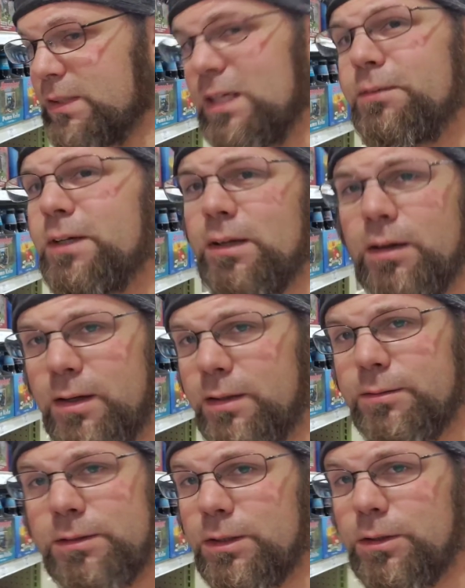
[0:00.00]

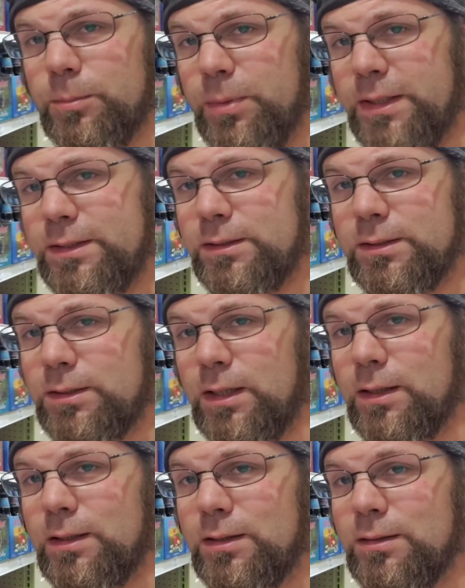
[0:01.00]
DeviantArt is a good place to
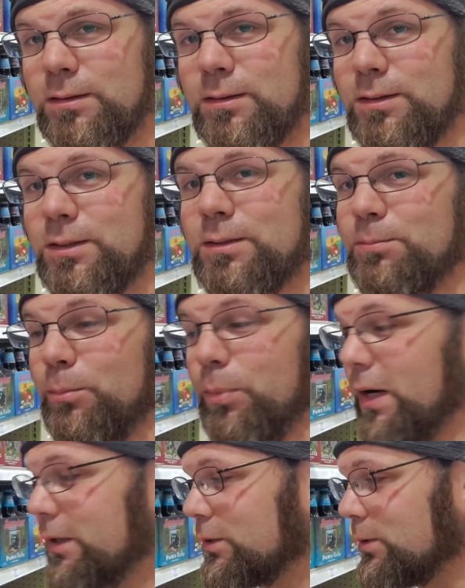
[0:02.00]
start. Just
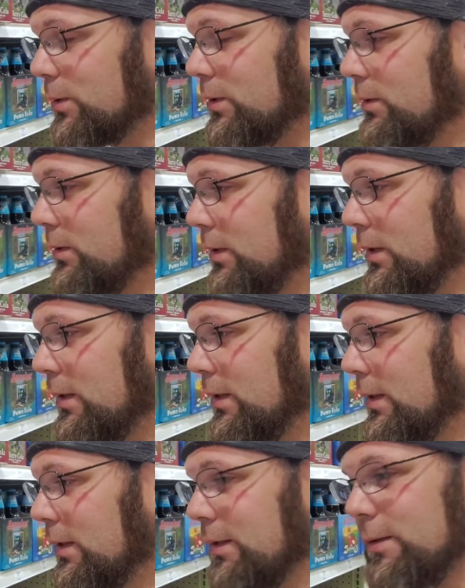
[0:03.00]
browse through,
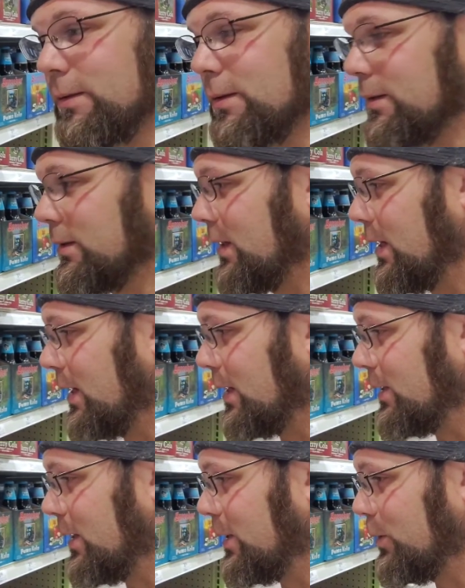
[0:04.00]

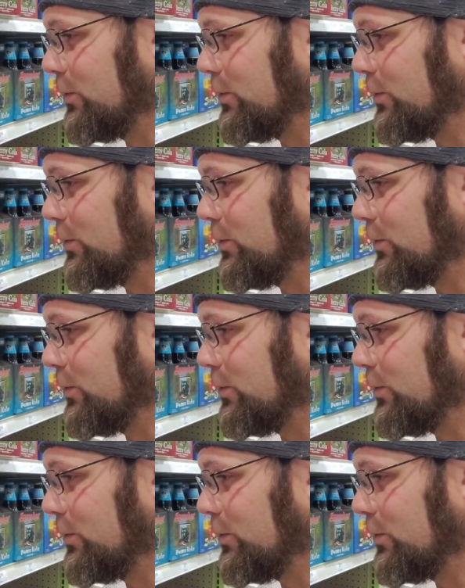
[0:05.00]
and uh,